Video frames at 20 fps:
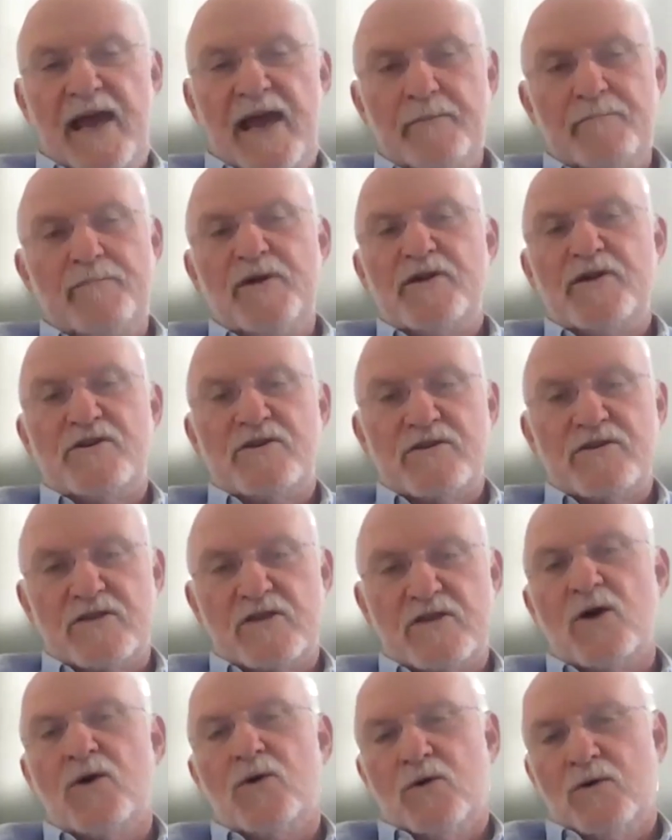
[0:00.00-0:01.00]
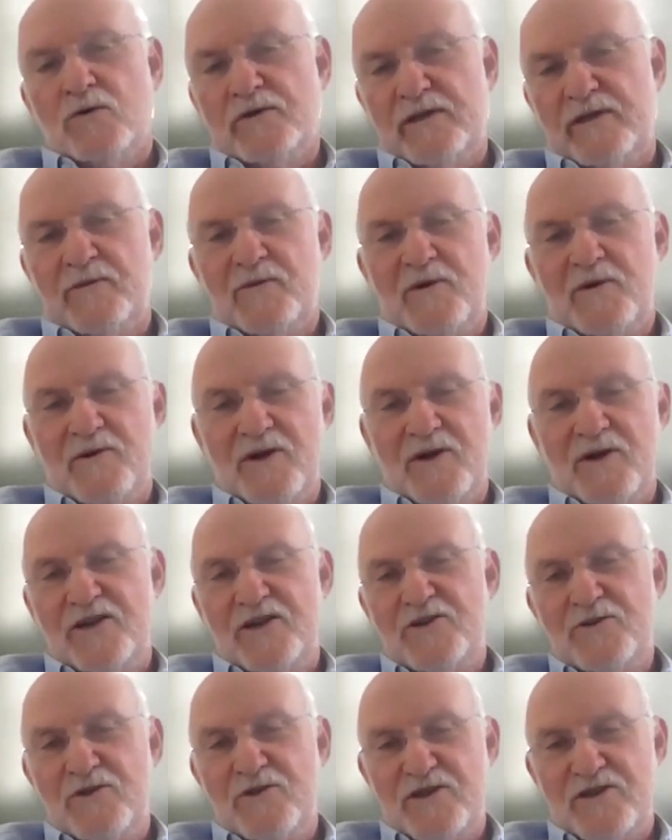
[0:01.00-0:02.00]
ambitious goal that we were going
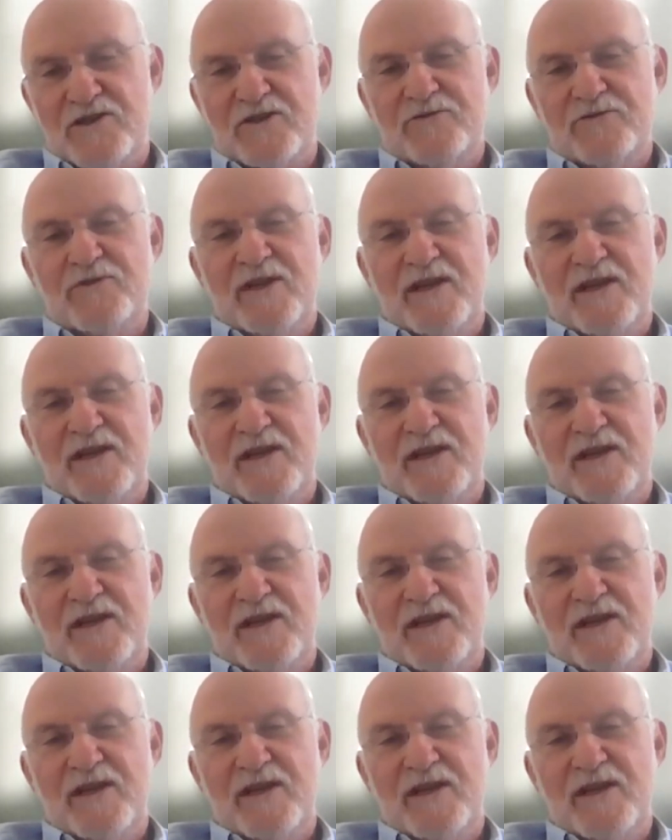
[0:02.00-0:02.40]
to do this